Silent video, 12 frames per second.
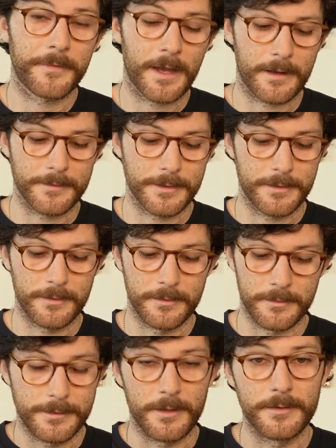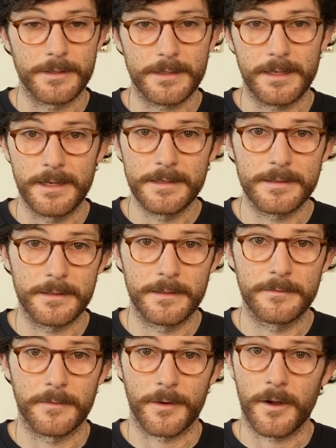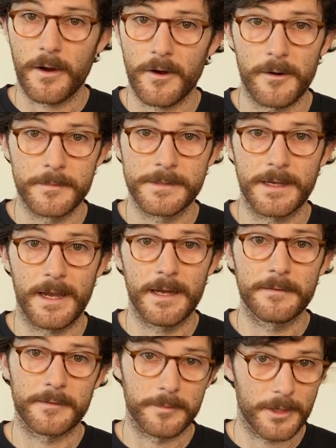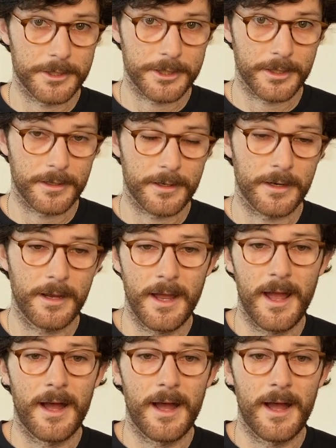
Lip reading: how to dose insulin for carbs and for blood sugar,